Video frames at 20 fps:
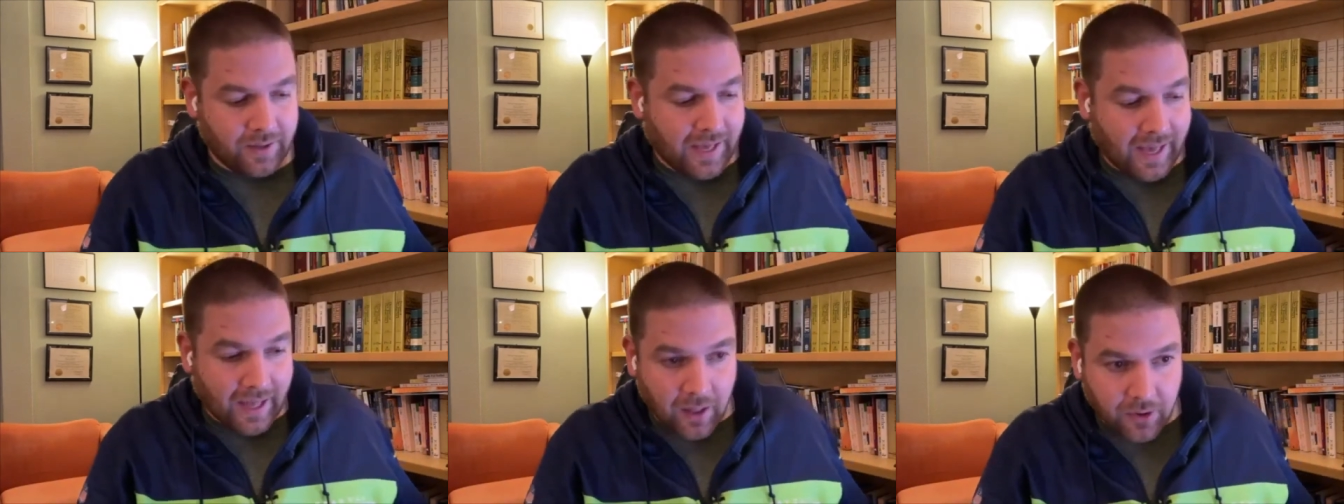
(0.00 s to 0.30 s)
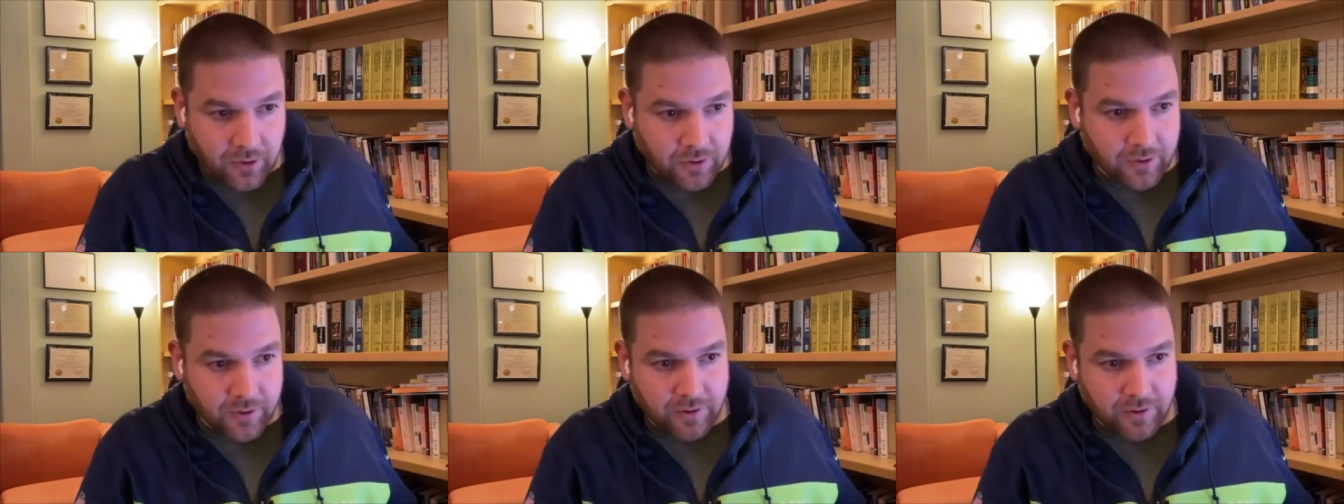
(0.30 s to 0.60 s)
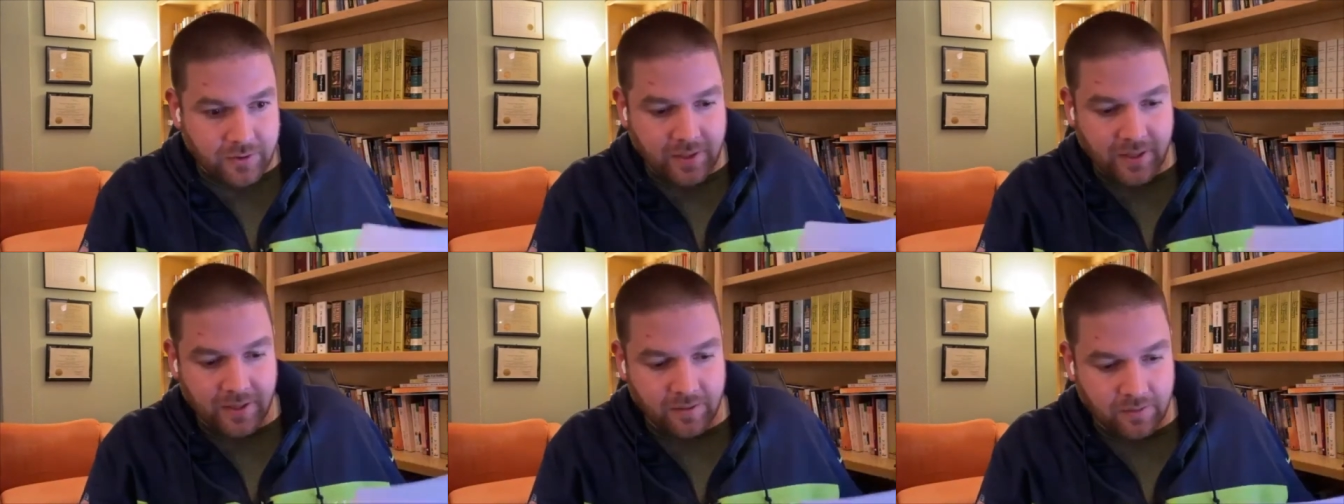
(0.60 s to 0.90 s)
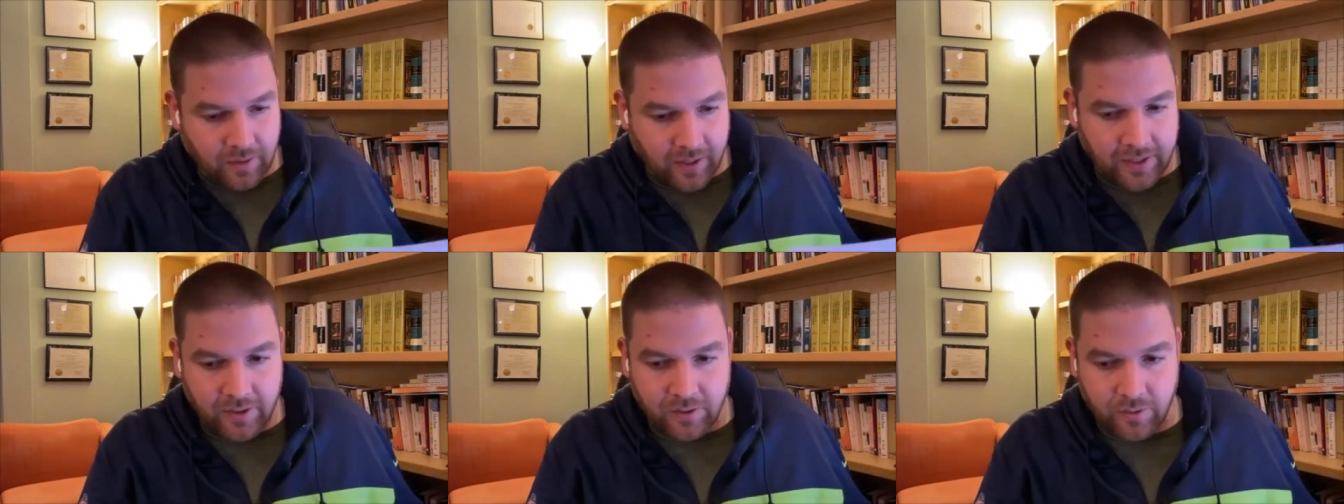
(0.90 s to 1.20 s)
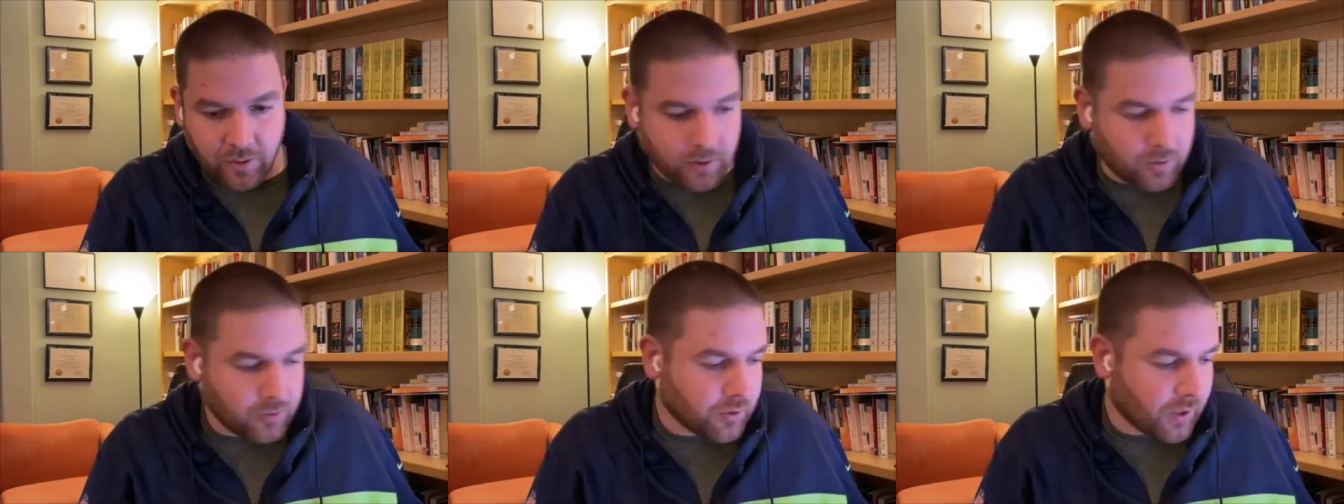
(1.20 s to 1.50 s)
calendars that like
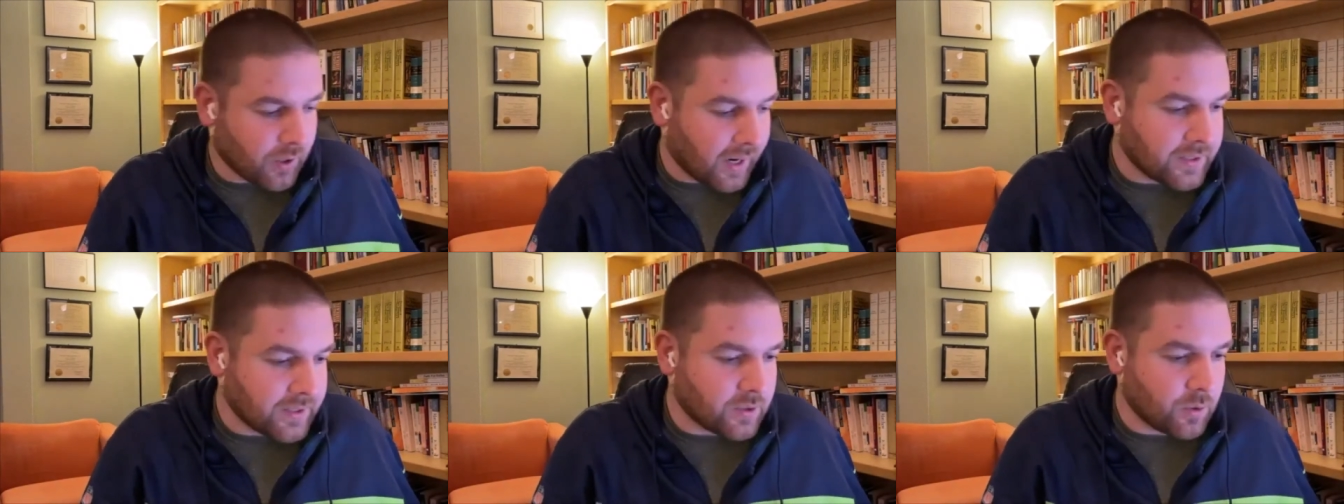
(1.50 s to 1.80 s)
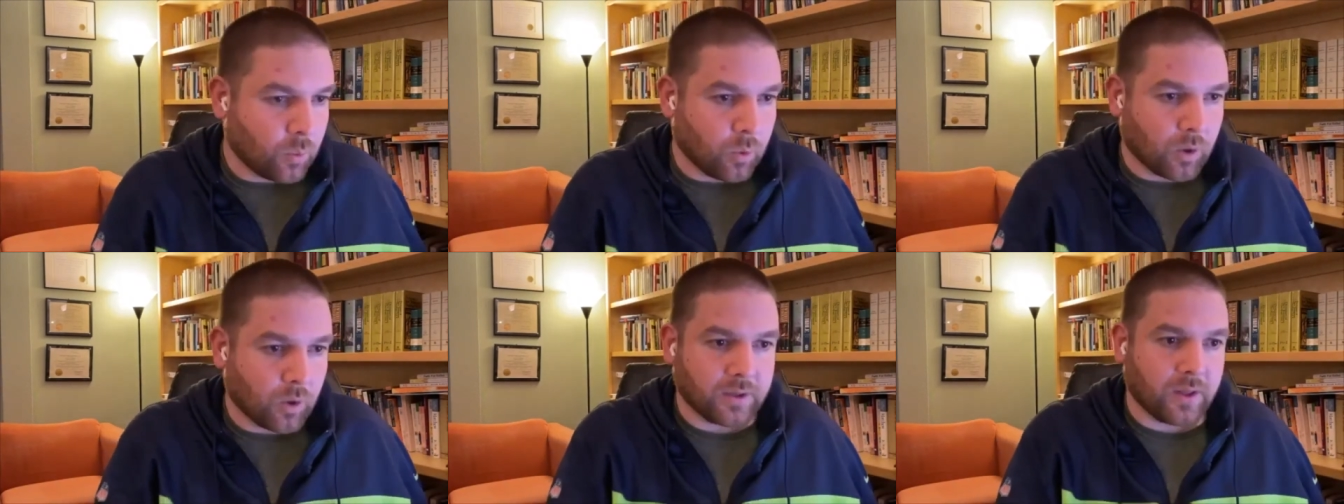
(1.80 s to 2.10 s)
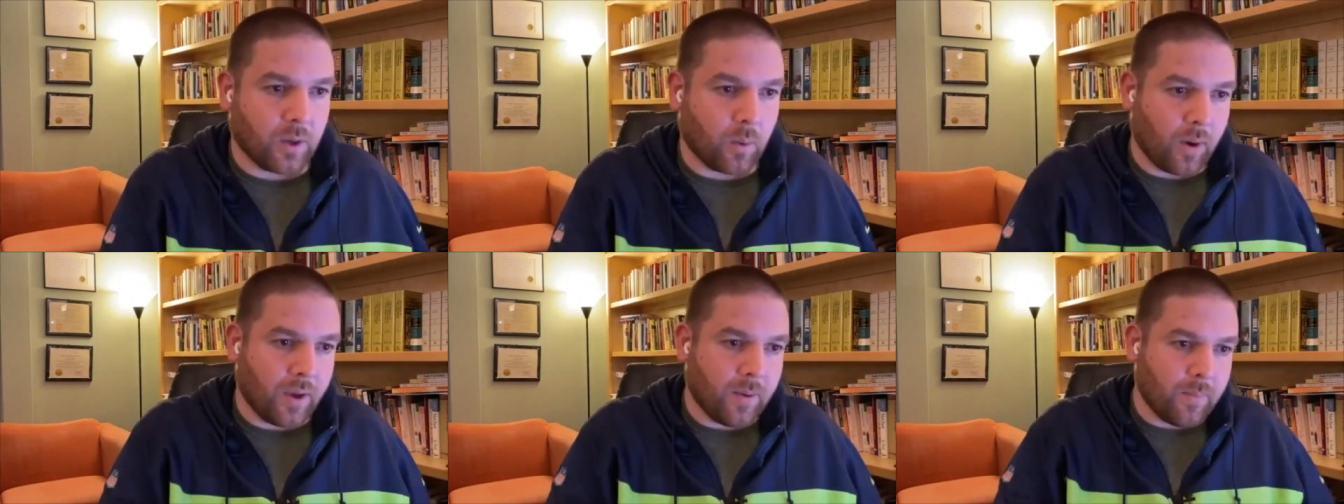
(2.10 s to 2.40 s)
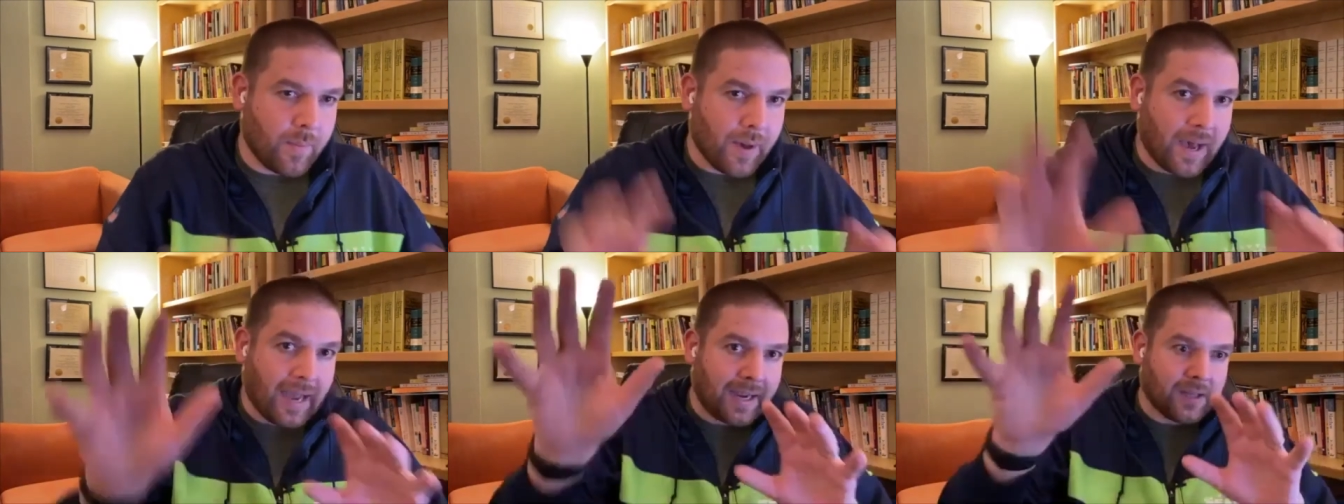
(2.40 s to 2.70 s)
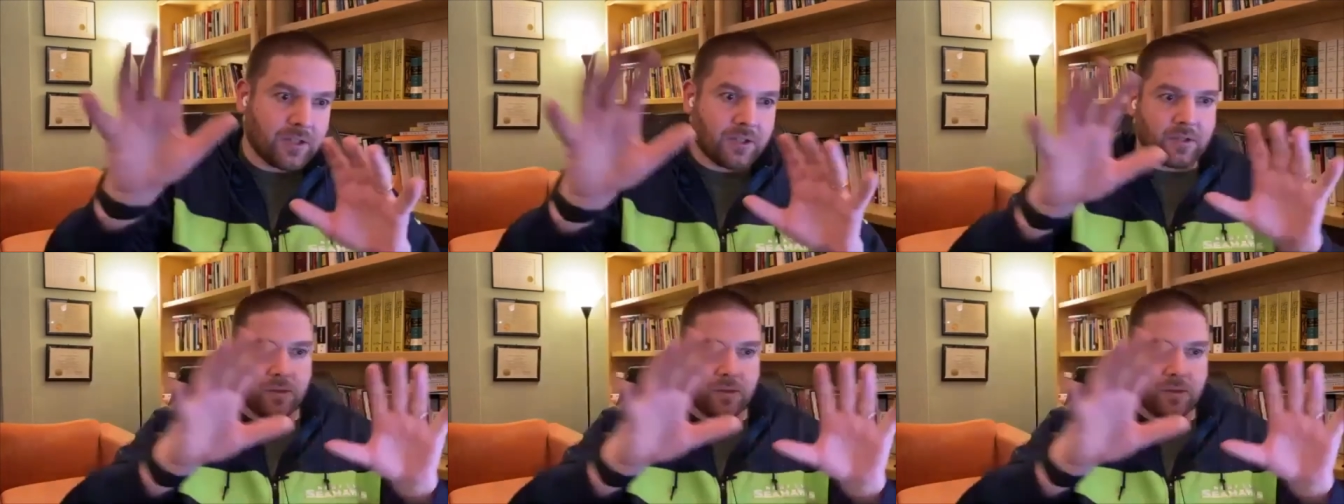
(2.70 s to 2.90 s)
tried to work their way back